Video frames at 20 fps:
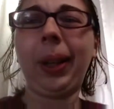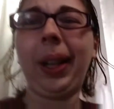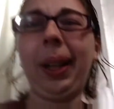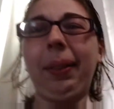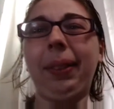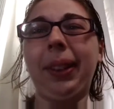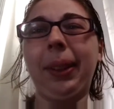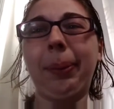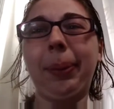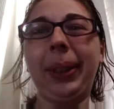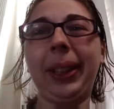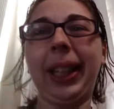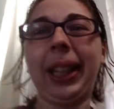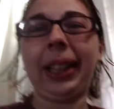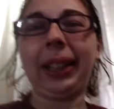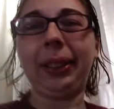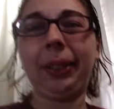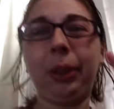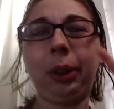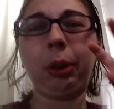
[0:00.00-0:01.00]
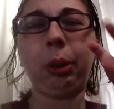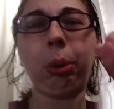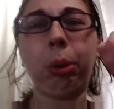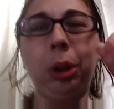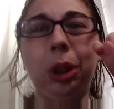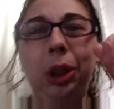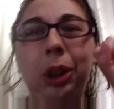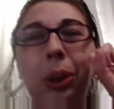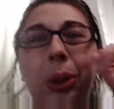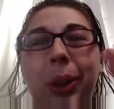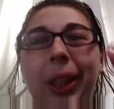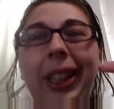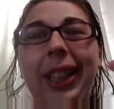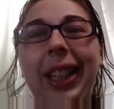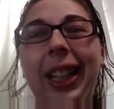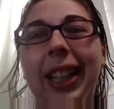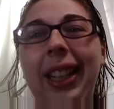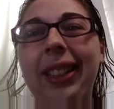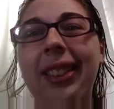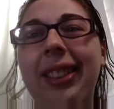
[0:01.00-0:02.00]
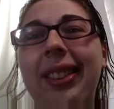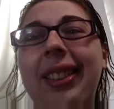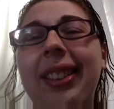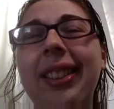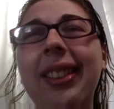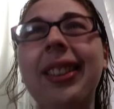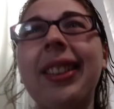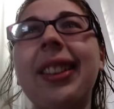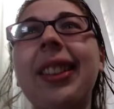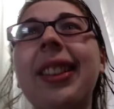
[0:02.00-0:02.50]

I'm gonna be, like, crew, I guess.